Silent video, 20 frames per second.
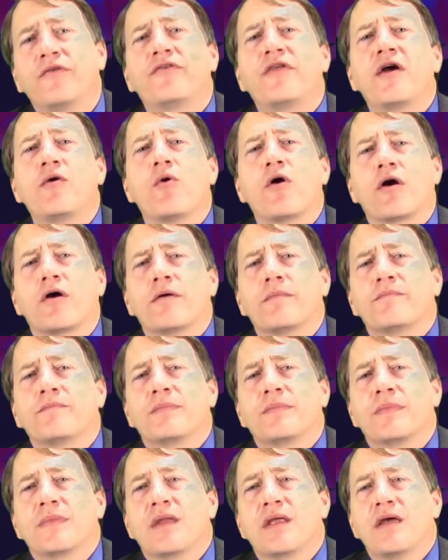were,
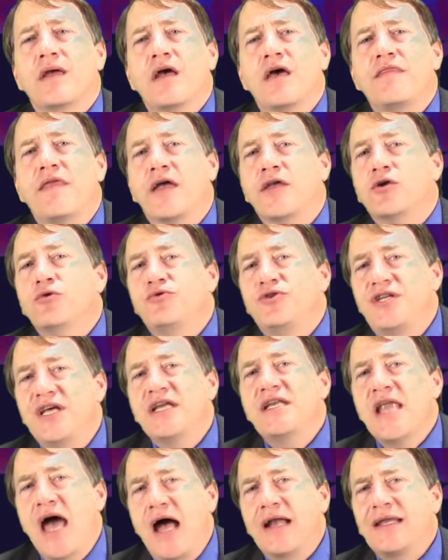that you
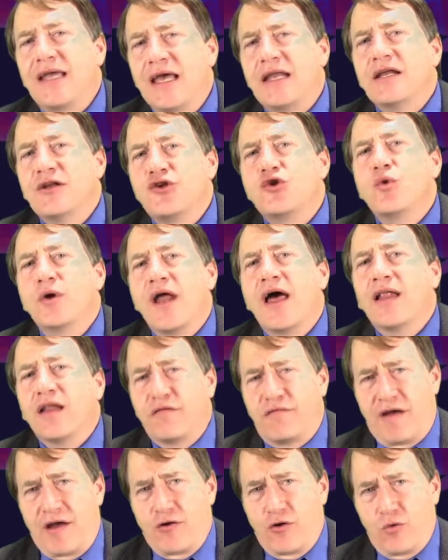did not get into an
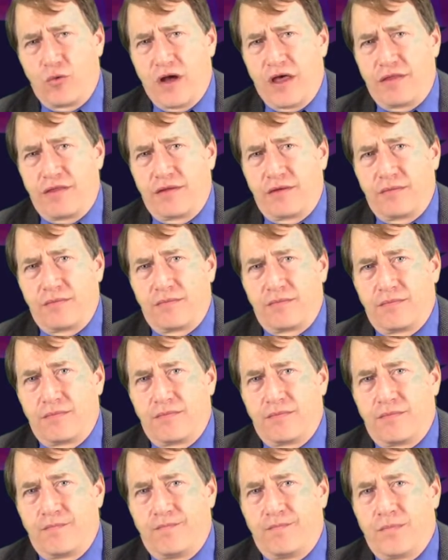elevator with.
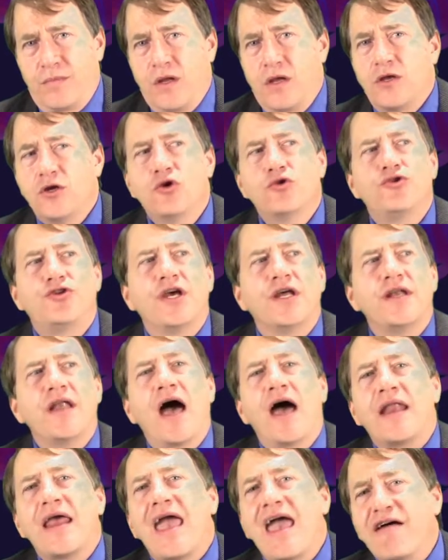You did
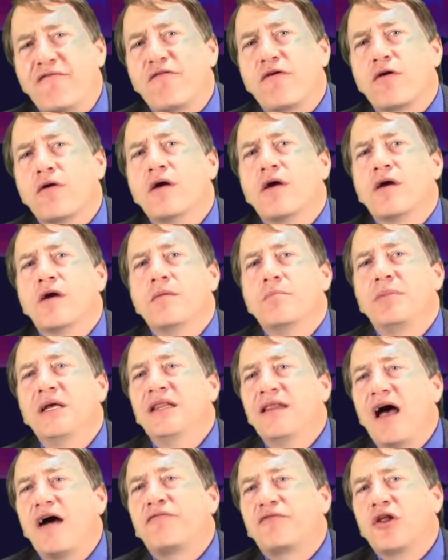not ever be
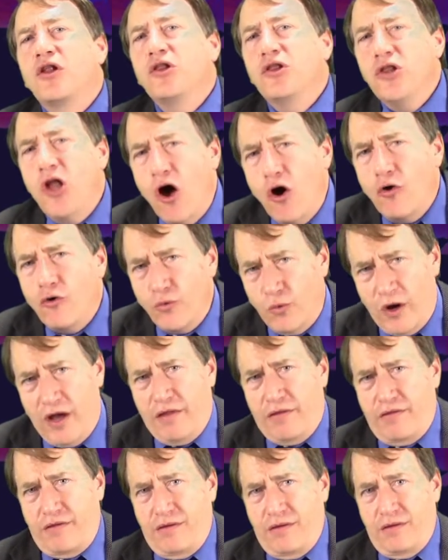left alone
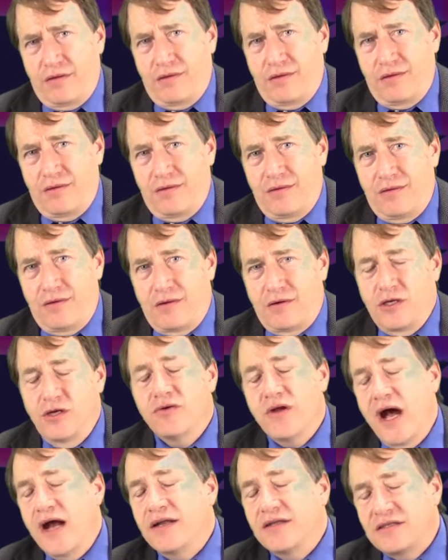with
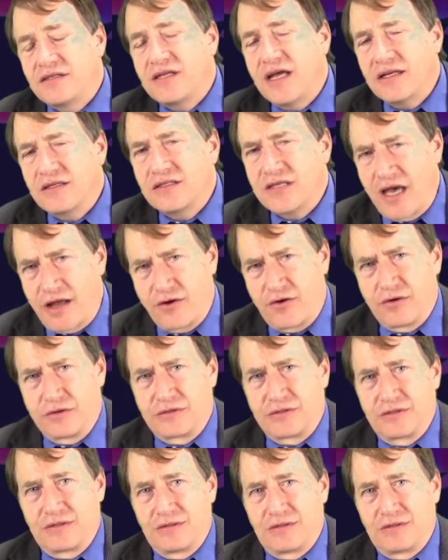United States senators.